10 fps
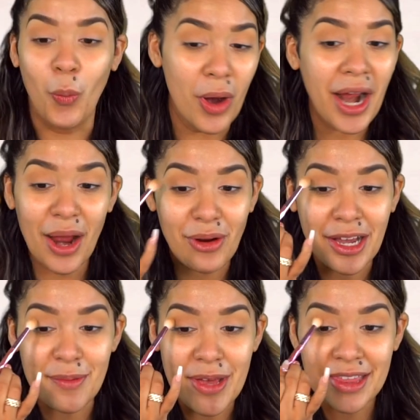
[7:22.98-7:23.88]
Would I
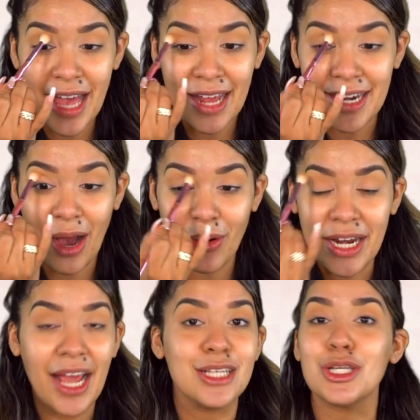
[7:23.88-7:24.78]
recommend that
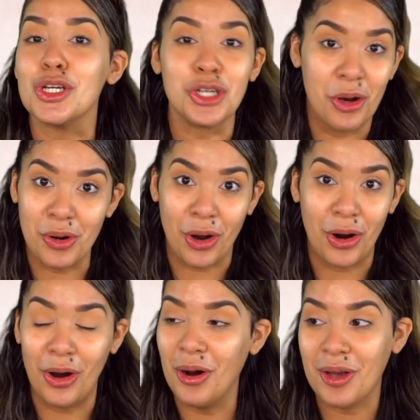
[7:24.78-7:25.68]
nowadays? No,
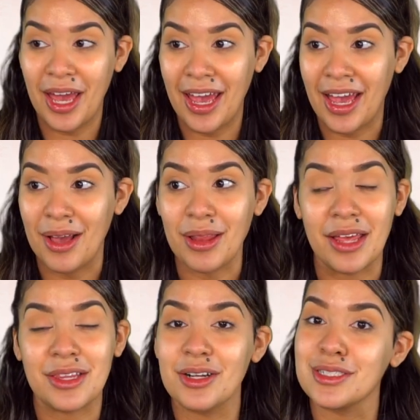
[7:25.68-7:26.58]
girl. Okay,
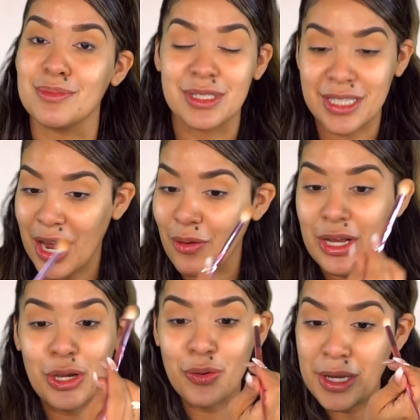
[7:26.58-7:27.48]
like, there are some
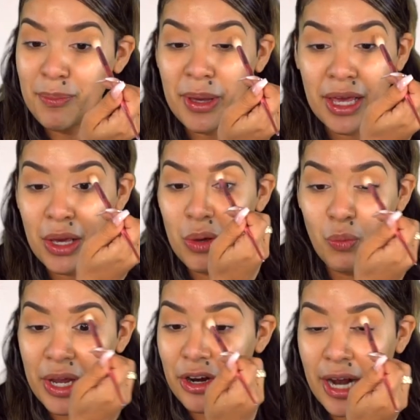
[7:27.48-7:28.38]
scary, creepy,
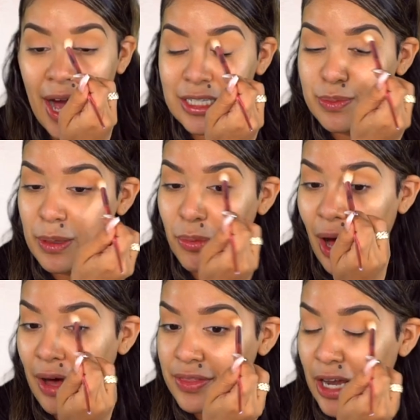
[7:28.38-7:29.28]
weird ass people
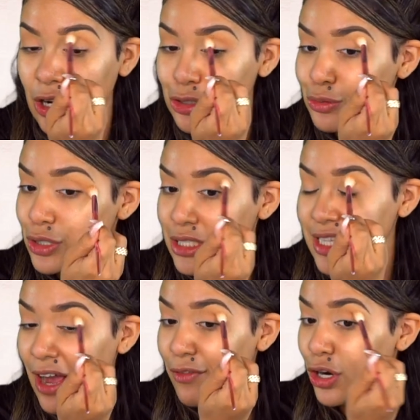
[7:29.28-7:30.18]
out there and you just
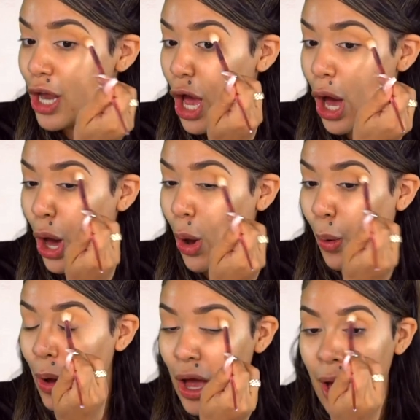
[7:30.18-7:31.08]
never
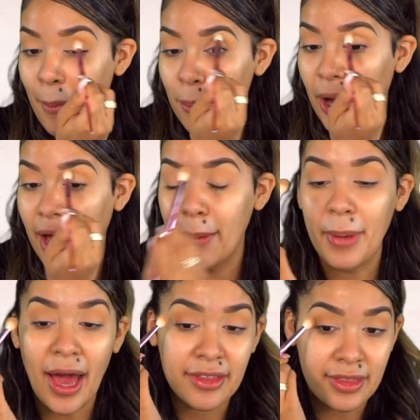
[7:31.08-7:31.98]
know. But
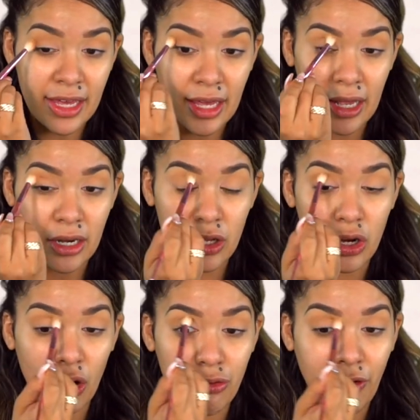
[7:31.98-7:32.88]
back then,
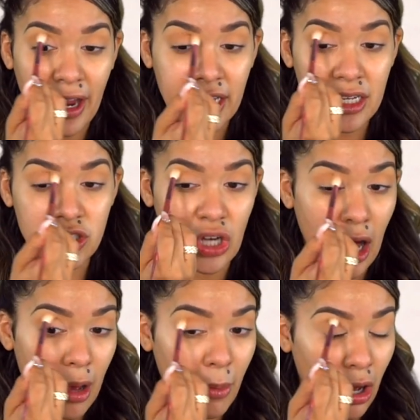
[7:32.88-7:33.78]
you know, finding a
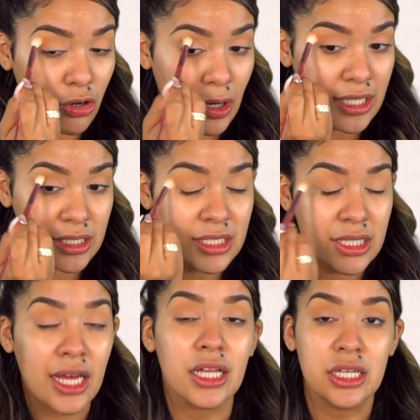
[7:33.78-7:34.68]
job on Craigslist,
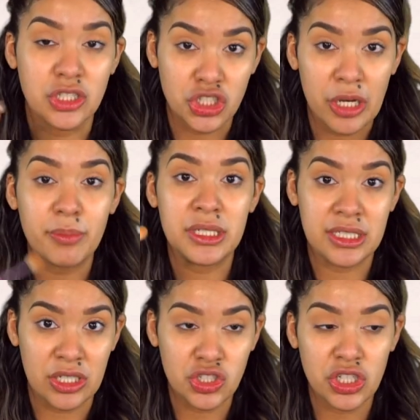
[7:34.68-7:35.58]
like a legit
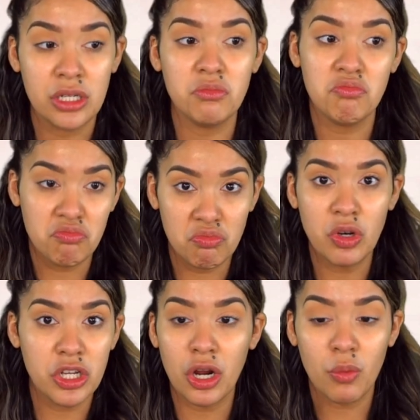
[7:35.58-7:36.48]
position,
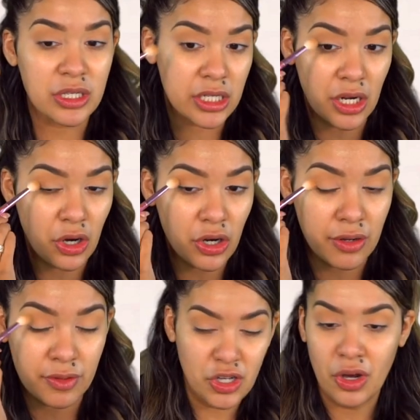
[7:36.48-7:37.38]
well, you know, wasn't unheard
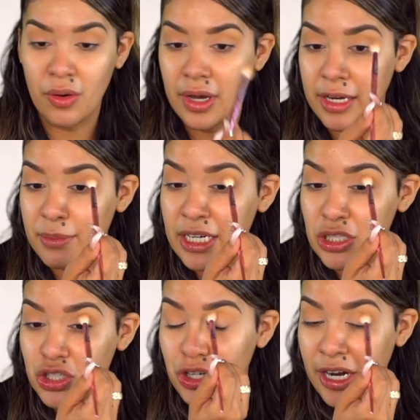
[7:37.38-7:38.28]
of. You know,
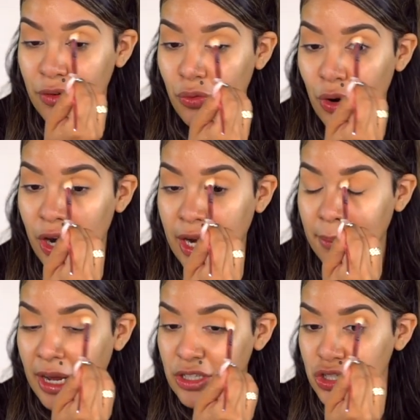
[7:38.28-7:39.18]
administrative work,
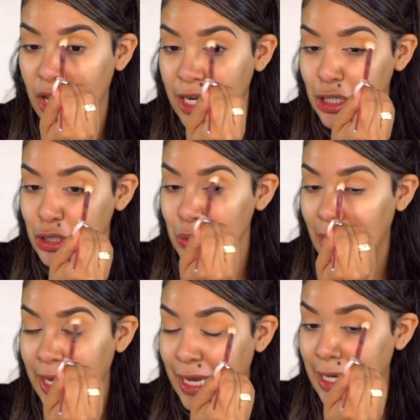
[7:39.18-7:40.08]
I'm not trying to do
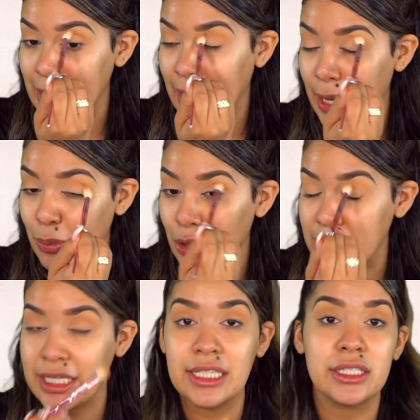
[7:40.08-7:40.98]
like any labor
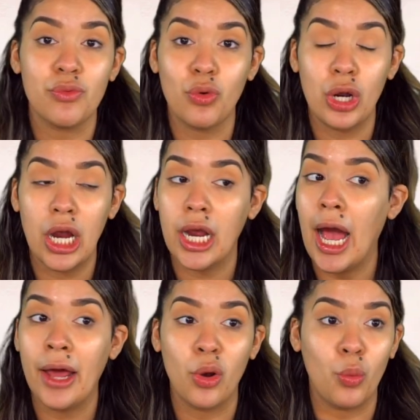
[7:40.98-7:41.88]
intensive work.
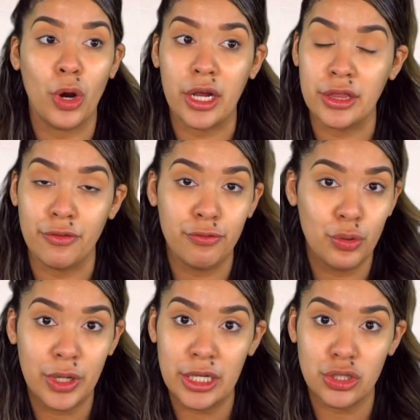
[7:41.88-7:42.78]
I don't work in the
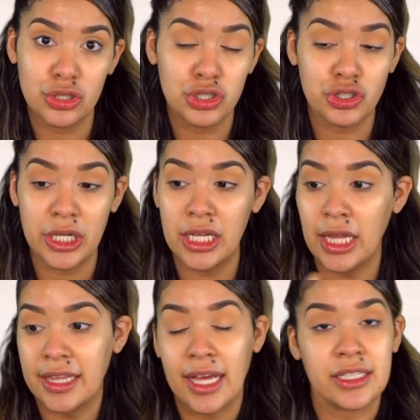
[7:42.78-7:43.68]
food industry,
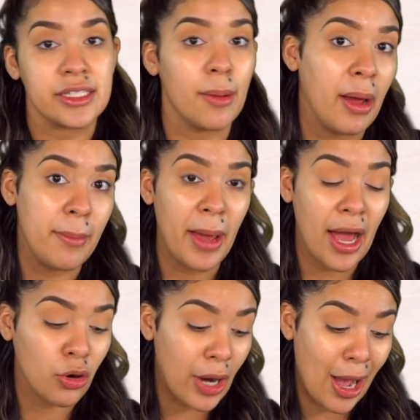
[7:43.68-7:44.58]
like that's not my
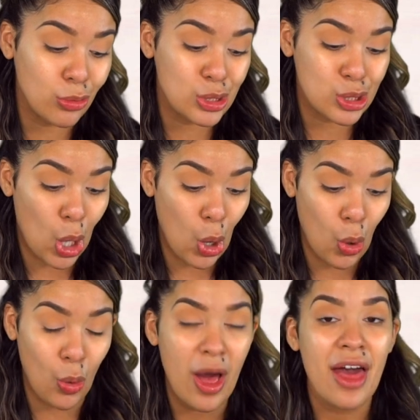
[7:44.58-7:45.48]
background.
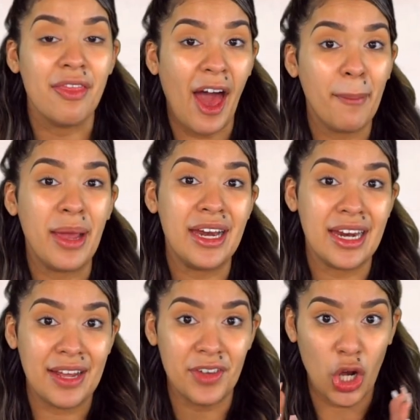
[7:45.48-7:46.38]
So that made
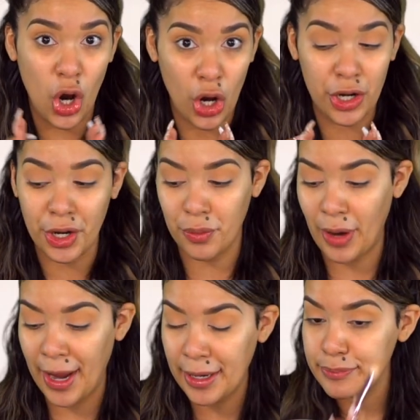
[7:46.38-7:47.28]
it even harder,
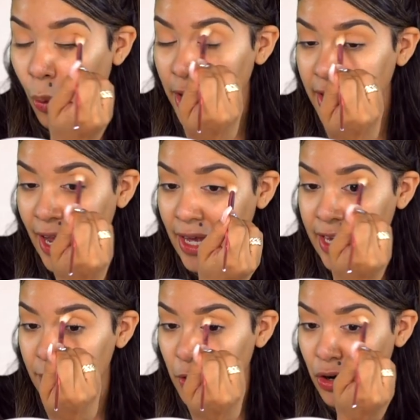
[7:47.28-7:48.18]
right? One day I
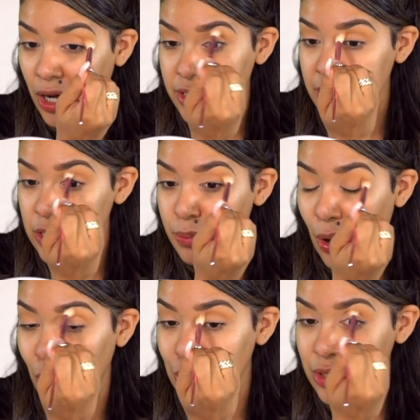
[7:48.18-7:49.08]
came across this
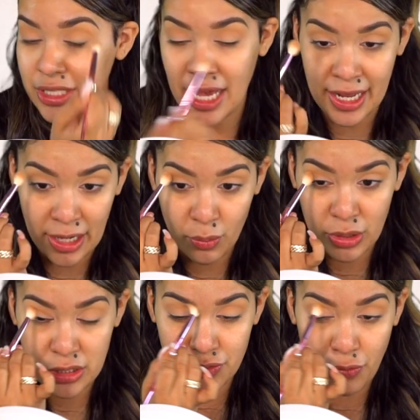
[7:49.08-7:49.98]
post and it
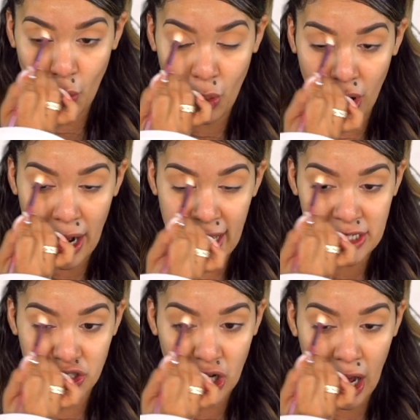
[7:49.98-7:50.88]
was for
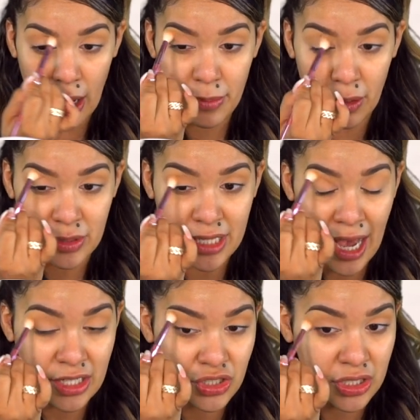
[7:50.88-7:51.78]
a job that was
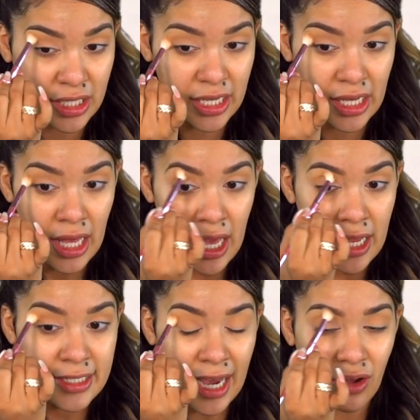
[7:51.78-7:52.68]
actually
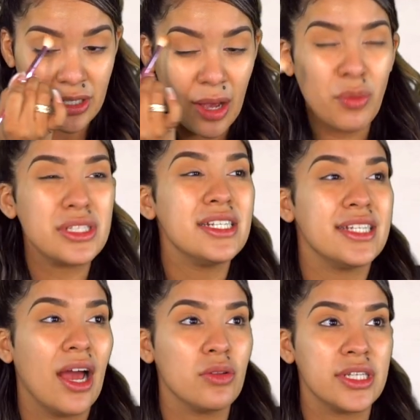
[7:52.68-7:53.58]
down, it wasn't
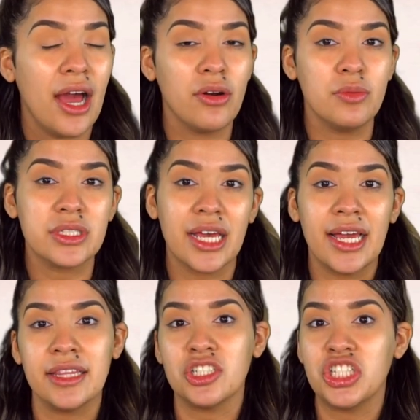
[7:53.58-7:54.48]
downtown, it was like
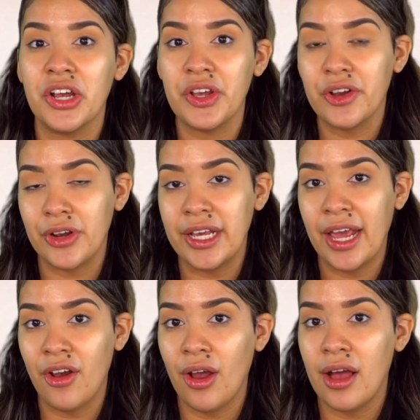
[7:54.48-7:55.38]
in the Cherry Creek
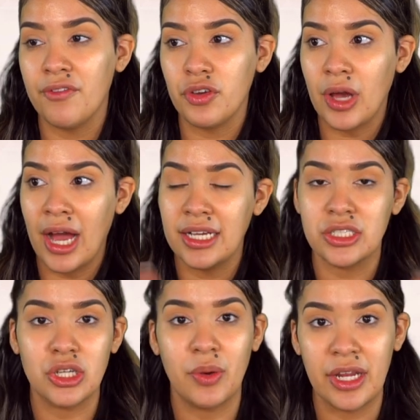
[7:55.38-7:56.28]
area. If you
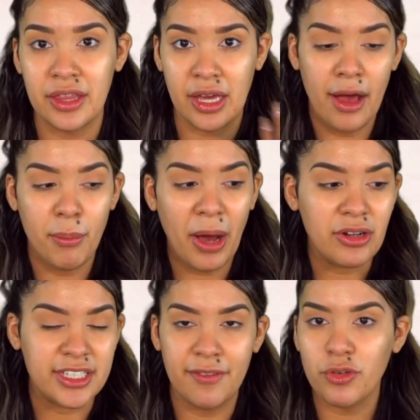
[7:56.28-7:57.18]
guys know anything
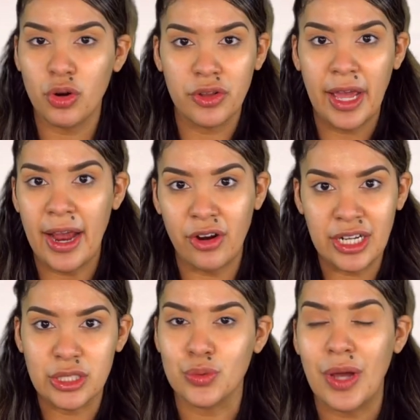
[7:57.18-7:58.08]
about Denver or the
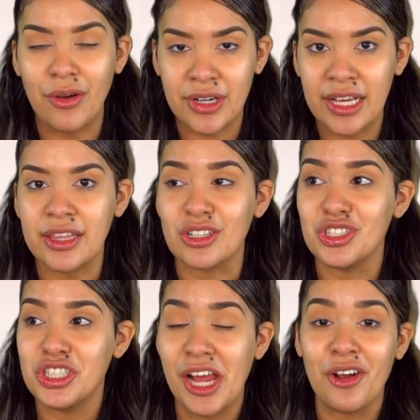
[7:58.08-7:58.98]
areas around it,
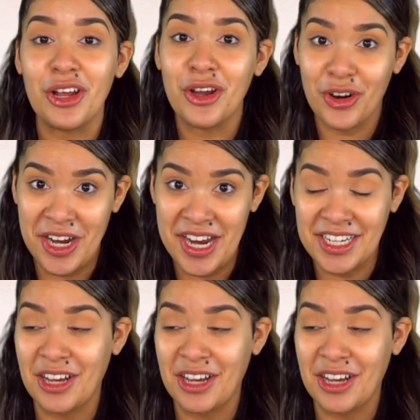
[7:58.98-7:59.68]
there's Cherry Creek.